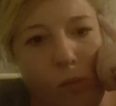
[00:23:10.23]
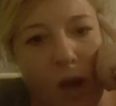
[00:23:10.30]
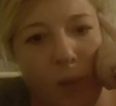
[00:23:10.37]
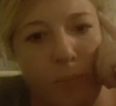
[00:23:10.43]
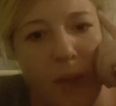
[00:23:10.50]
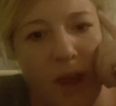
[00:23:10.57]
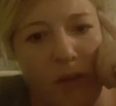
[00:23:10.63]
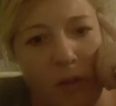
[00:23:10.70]
I
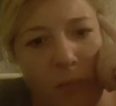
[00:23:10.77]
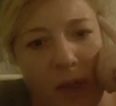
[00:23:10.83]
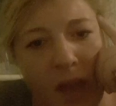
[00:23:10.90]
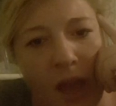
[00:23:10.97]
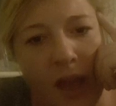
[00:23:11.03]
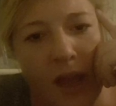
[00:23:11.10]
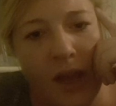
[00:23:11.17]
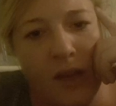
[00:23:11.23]
bury my
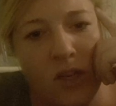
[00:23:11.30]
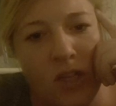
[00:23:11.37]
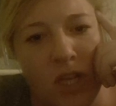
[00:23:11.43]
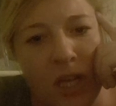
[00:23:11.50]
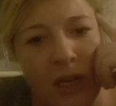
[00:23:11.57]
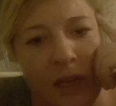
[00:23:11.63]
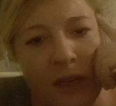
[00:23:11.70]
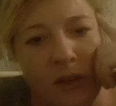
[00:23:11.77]
8-inch
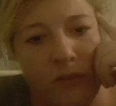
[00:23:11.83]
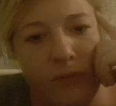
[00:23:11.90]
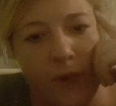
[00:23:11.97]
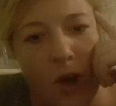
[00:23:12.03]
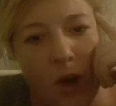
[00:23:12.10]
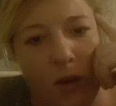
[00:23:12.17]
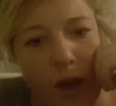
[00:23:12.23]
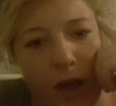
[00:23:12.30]
heel in his
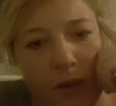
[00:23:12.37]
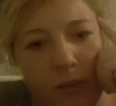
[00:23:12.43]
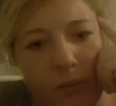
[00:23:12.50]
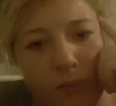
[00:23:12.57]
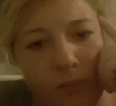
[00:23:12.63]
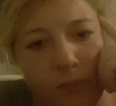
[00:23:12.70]
forehead.